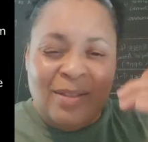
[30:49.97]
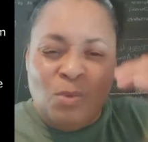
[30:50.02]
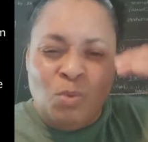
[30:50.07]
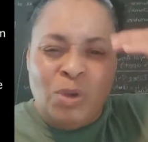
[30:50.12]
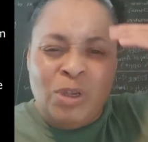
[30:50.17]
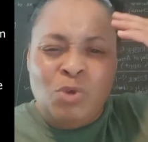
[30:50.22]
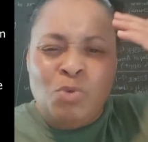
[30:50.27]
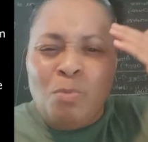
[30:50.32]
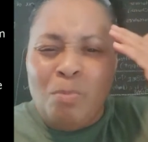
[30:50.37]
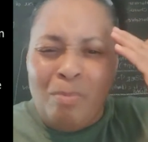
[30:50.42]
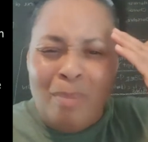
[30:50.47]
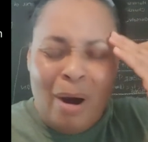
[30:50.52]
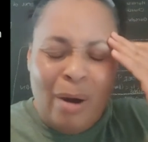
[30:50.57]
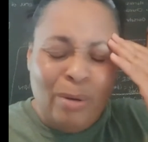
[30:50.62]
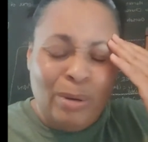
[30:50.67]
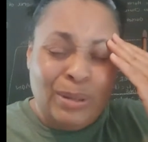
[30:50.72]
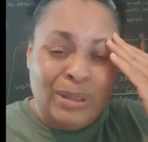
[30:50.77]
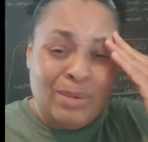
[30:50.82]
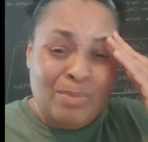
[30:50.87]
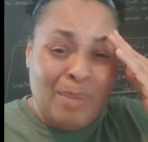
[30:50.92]
When you
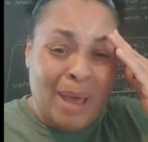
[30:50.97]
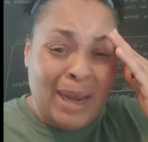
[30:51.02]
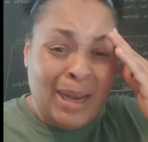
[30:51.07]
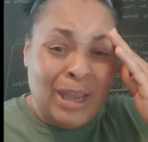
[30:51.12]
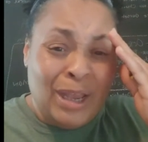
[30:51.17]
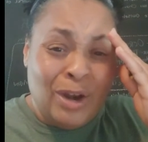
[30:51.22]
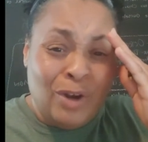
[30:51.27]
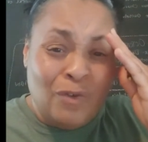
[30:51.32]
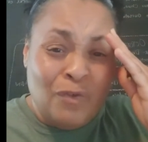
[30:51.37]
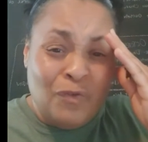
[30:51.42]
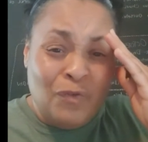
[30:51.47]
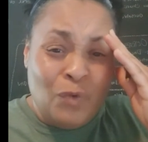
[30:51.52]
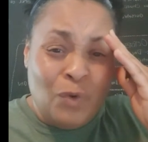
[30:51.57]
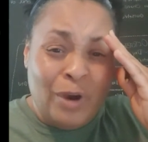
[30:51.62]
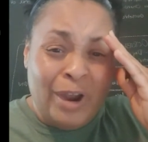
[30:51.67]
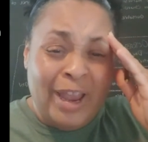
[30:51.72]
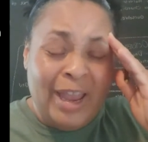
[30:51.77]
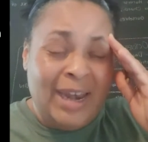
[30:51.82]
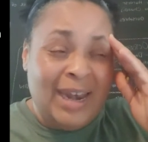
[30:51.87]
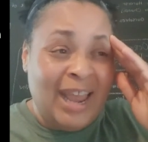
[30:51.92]
mark somebody in the
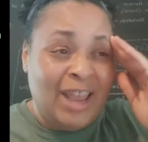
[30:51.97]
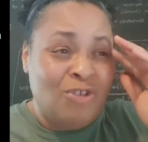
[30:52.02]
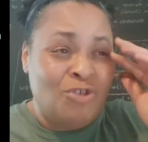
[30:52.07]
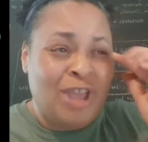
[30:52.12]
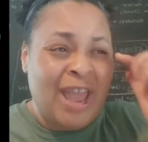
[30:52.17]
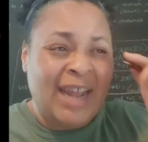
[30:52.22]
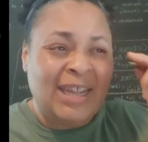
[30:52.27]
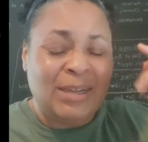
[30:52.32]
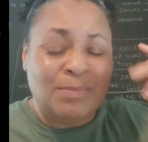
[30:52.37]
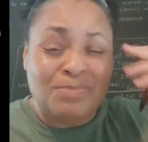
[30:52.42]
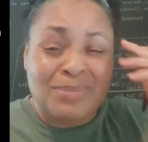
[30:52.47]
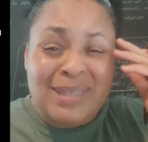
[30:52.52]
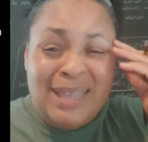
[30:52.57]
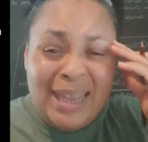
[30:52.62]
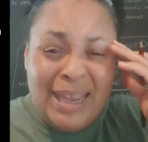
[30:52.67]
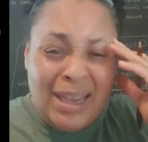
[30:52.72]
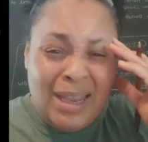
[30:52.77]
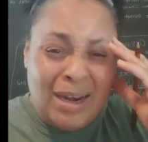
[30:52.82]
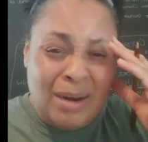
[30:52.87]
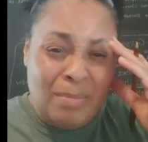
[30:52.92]
forehead, now you got them
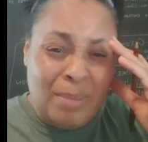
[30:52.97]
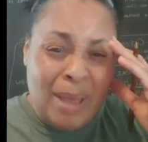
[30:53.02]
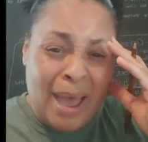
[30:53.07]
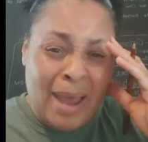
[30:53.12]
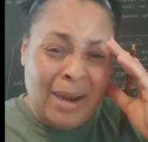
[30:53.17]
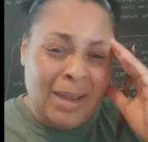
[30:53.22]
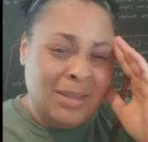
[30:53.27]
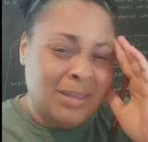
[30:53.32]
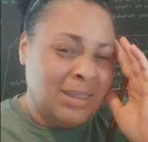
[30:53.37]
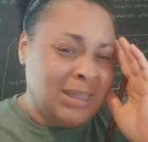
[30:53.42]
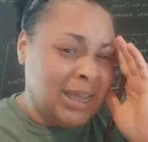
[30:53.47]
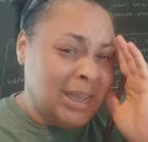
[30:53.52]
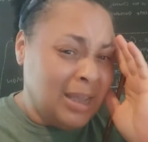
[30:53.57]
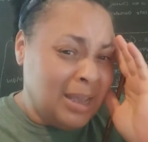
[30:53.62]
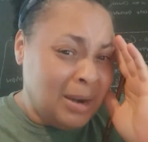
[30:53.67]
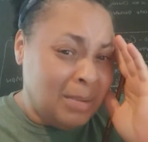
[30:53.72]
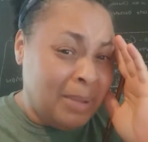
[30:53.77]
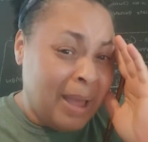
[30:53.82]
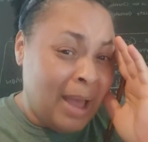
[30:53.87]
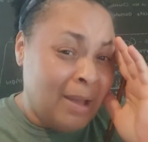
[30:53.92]
thinking about it,
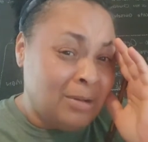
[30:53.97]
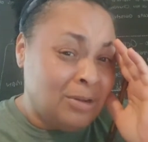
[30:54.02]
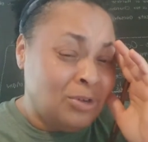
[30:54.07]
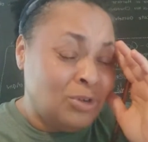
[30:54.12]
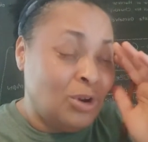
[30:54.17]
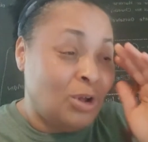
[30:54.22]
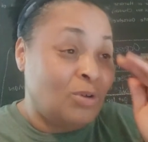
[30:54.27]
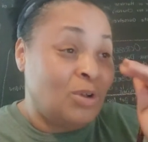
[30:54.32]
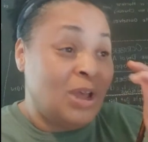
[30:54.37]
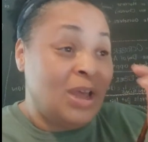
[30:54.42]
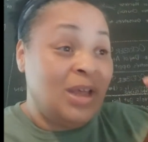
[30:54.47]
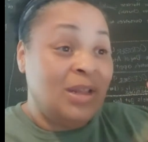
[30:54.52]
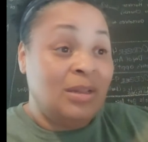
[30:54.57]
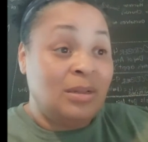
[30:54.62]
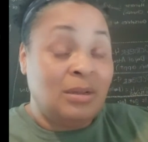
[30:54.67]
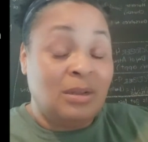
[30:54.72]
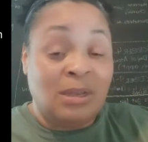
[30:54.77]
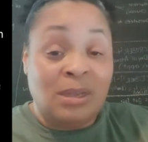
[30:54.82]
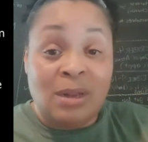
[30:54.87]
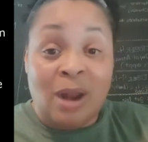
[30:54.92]
thinking about, you know,
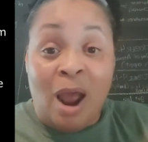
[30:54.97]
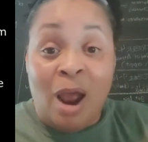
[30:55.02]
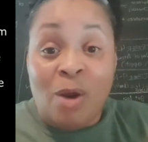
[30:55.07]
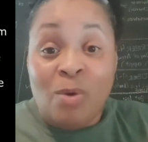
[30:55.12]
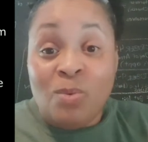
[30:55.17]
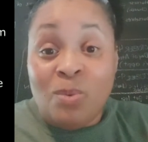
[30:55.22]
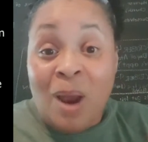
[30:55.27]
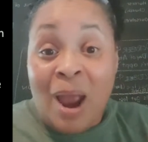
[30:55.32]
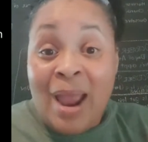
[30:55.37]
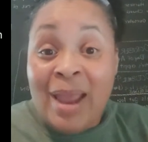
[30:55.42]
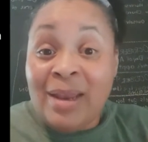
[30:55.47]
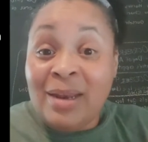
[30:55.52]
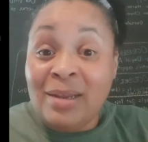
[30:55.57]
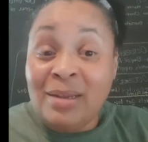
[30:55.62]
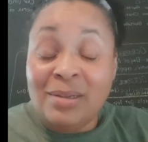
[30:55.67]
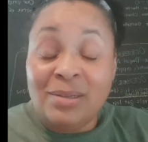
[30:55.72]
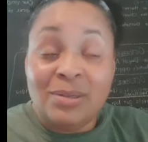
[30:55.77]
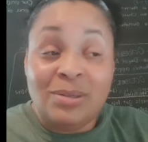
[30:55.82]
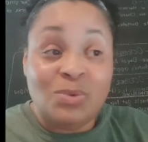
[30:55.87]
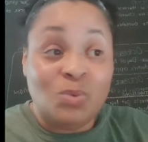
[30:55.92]
again, our
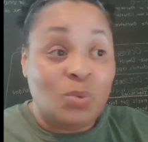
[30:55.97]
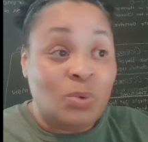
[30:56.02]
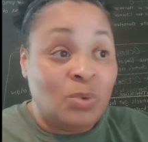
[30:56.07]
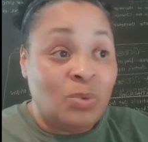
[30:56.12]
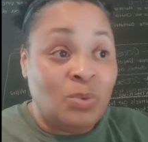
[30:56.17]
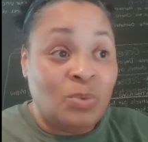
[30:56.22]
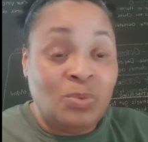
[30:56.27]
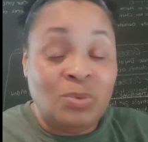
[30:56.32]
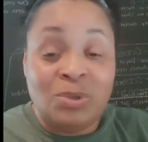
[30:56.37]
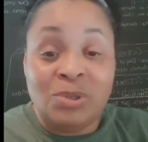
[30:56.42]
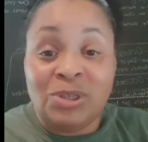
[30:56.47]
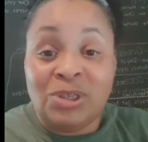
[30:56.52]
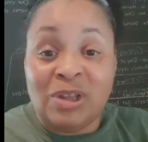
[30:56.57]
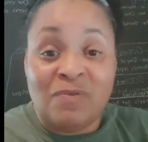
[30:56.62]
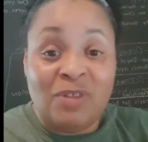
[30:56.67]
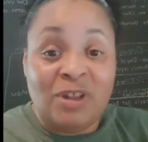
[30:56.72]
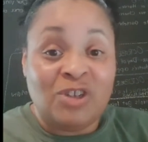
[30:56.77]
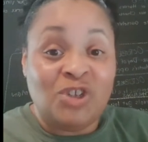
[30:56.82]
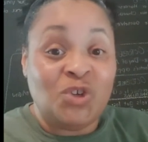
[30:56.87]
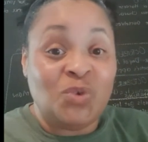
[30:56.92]
writings,
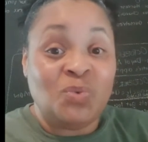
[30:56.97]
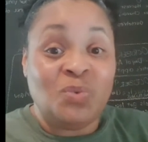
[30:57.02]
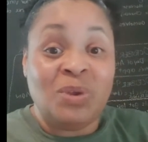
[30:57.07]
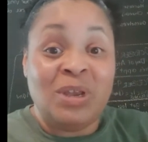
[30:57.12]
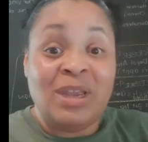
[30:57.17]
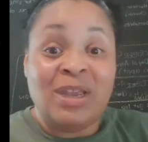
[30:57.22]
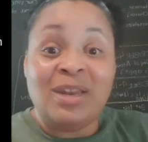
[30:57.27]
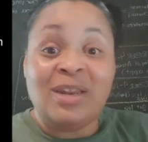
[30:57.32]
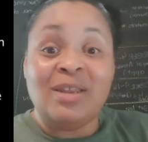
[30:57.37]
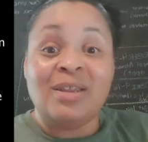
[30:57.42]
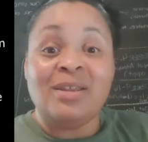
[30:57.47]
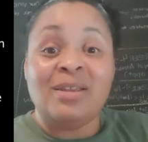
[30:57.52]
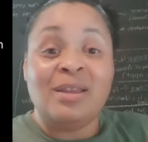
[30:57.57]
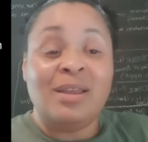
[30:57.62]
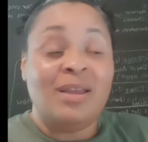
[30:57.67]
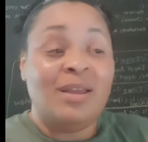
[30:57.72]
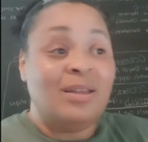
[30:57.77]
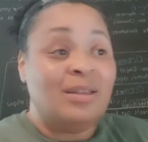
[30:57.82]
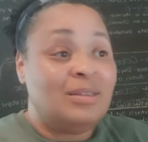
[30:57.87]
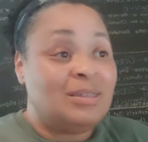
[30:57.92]
stuff that you're
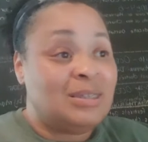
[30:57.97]
reading,